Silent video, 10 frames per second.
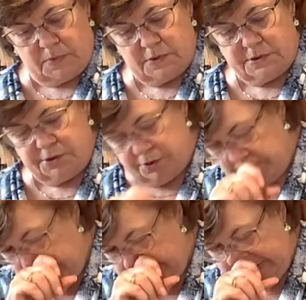Since you're
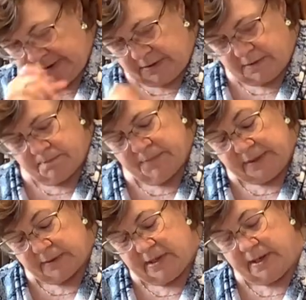mixing
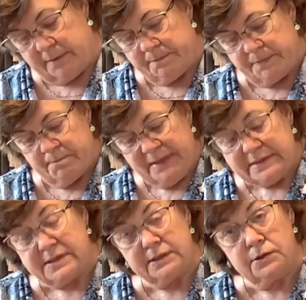
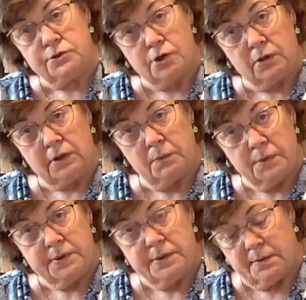the chocolate
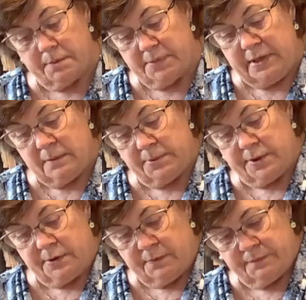with the peanut
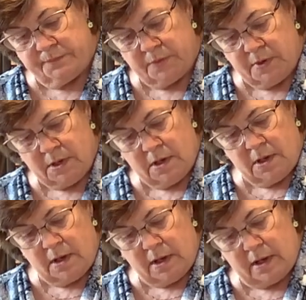butter,
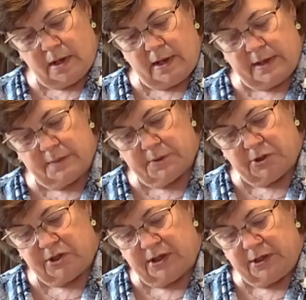I would
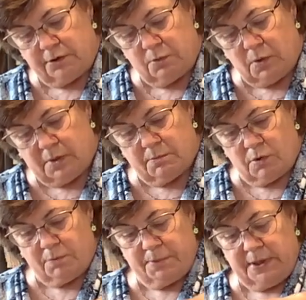think you want
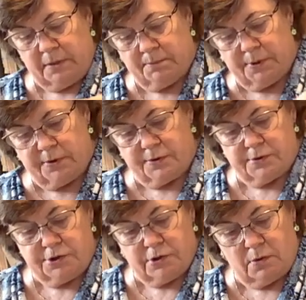more peanut butter to
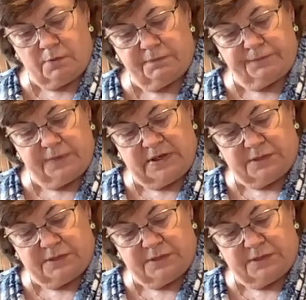show as